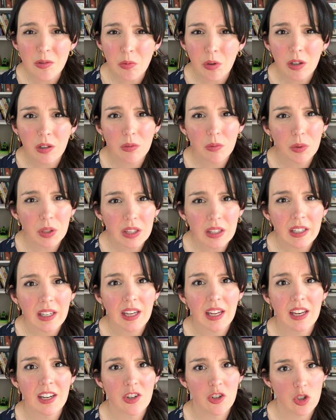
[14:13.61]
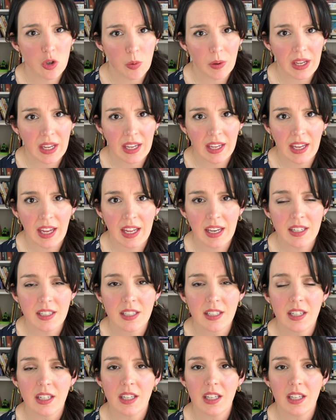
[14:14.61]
weren't really enjoying it.